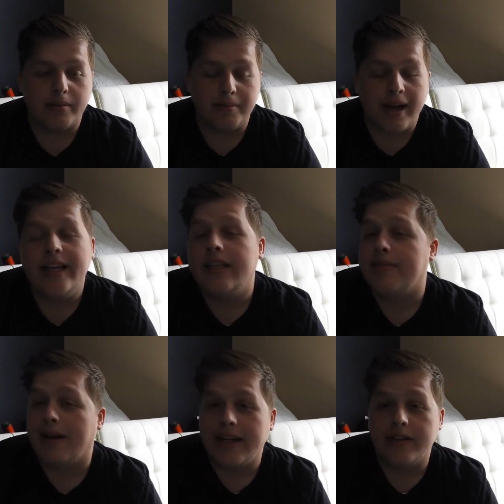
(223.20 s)

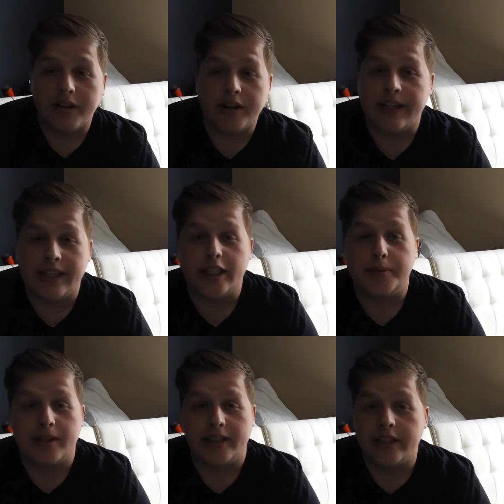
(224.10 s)
my learning
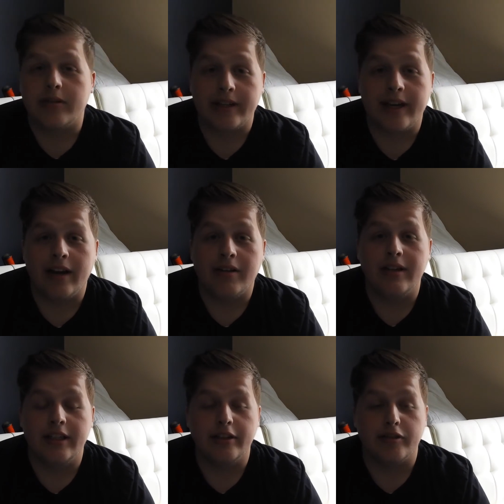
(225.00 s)
experience right now
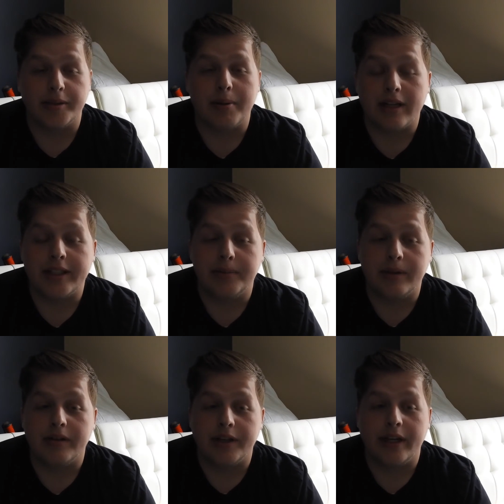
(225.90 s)
is
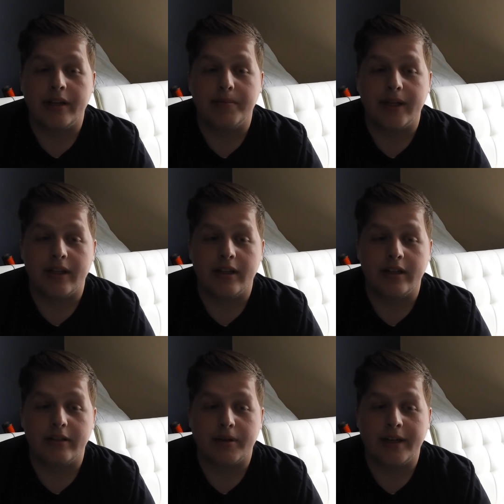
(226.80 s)
responsibility,
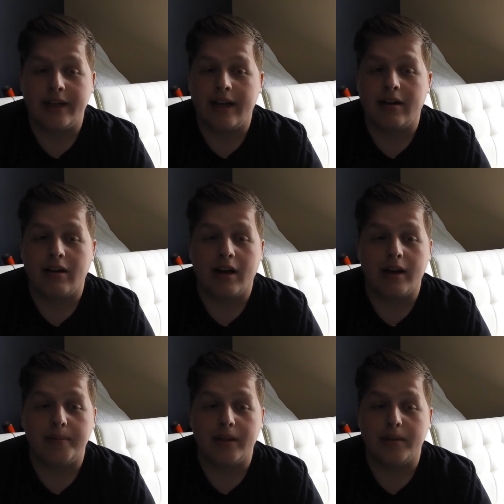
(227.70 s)
because right now
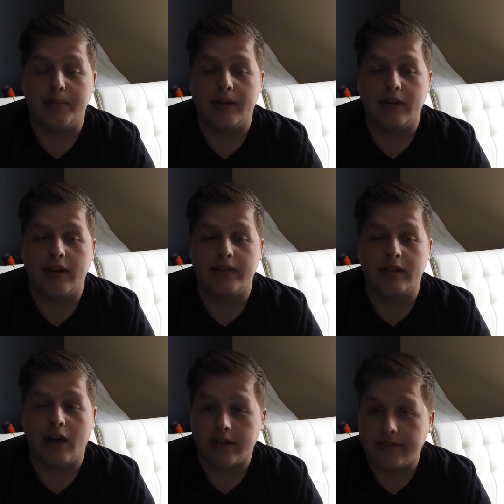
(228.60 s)
I'm in the middle of a
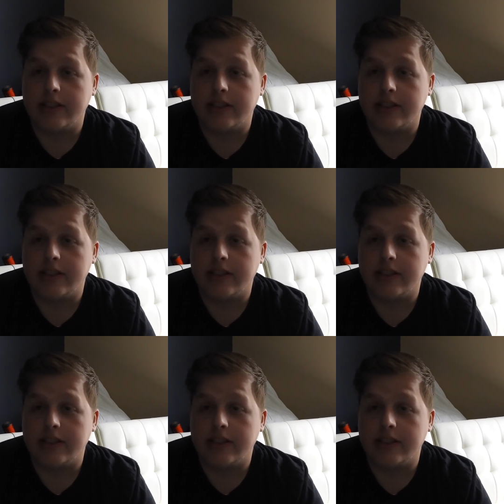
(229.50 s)
lot of